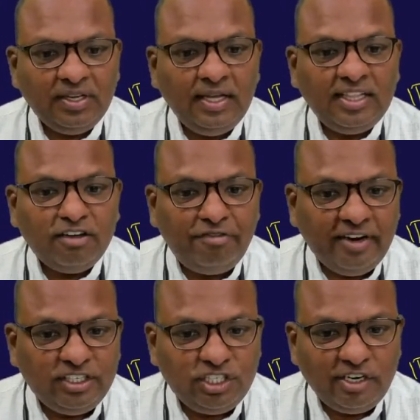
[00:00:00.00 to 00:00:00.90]
The
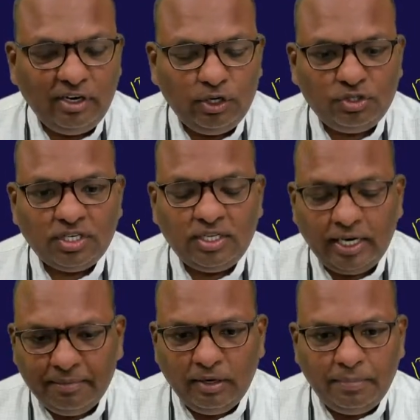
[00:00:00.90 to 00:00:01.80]
French Revolution, let
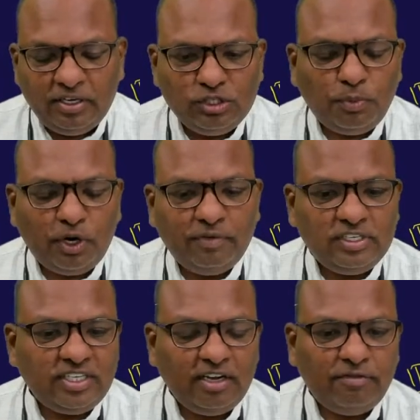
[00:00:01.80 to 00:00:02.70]
me repeat this point once
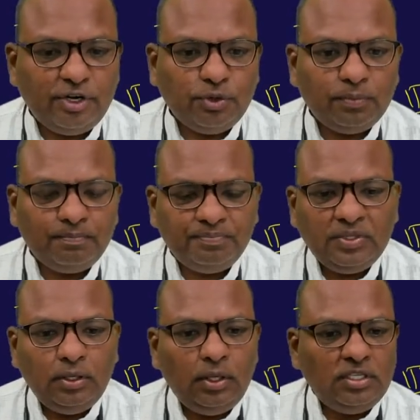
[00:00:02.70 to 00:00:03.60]
again for you.
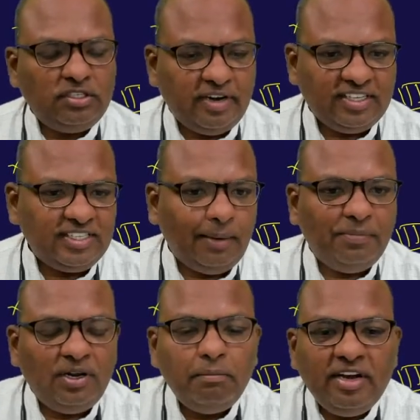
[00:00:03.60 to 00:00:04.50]
So for
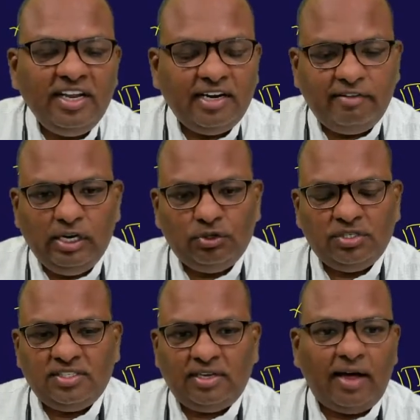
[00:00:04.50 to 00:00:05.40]
example, many
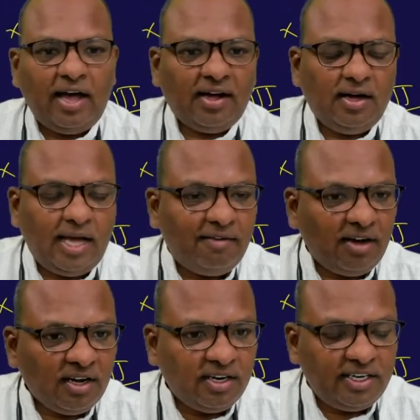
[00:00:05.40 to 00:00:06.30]
revolutions have
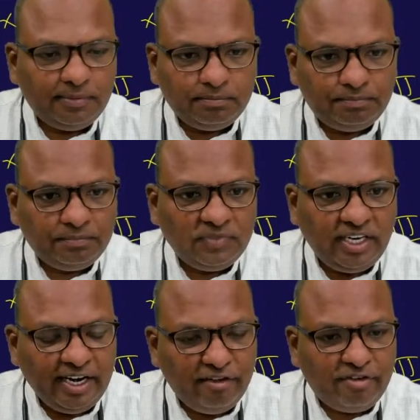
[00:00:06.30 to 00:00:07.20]
occurred
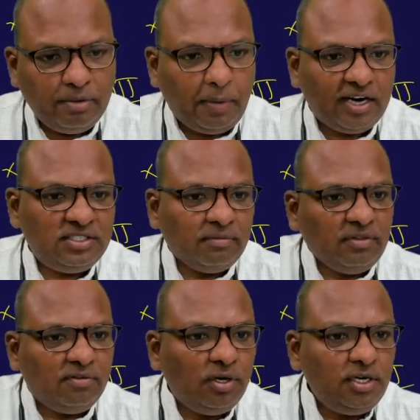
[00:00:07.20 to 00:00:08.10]
in different parts of the
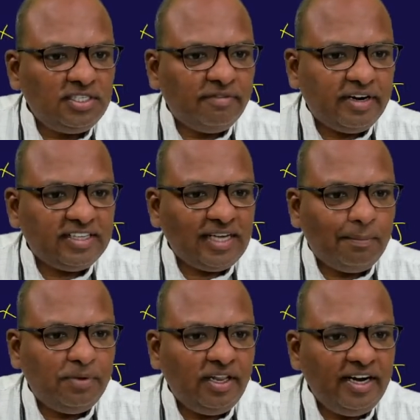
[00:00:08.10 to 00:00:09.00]
world. So for
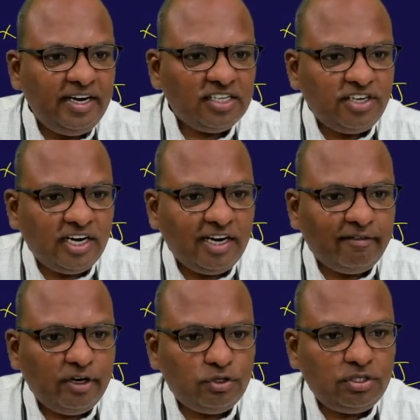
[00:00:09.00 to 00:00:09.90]
example, Industrial
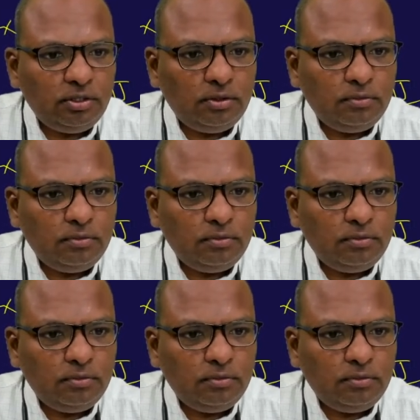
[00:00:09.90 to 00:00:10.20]
Revolution.